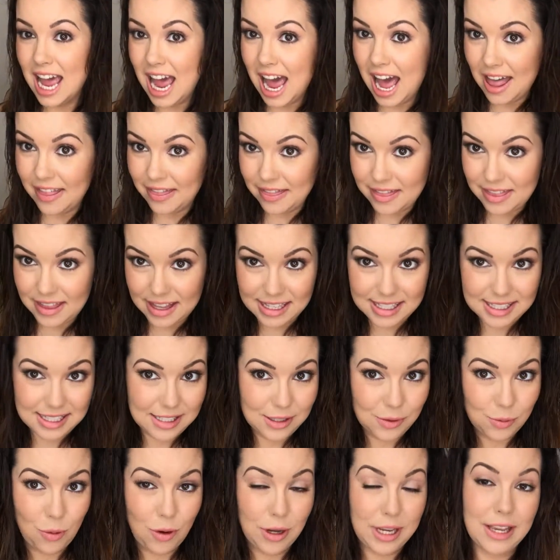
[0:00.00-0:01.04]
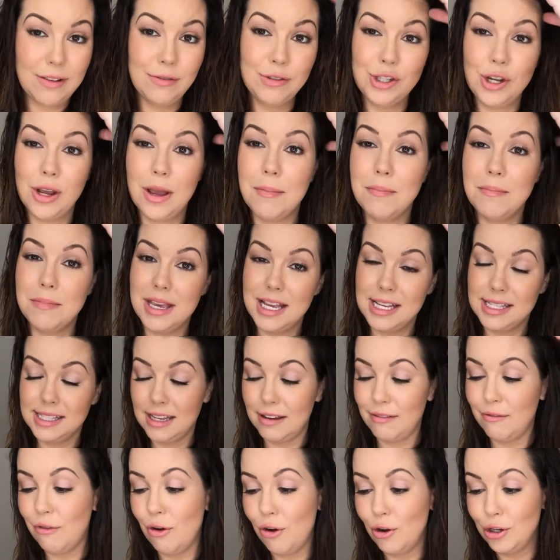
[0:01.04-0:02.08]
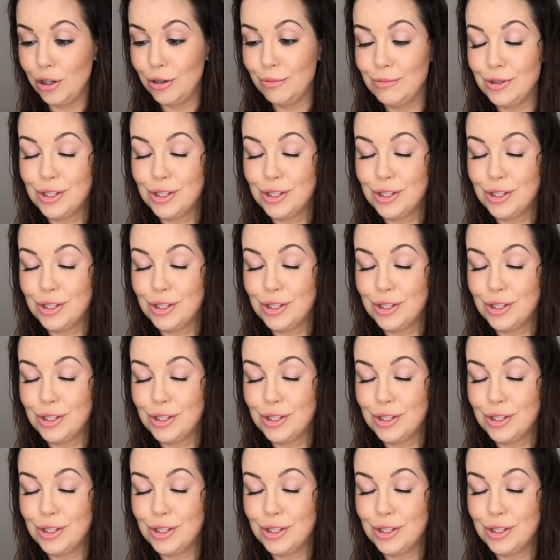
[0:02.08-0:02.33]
and this is what gives you amazing volume.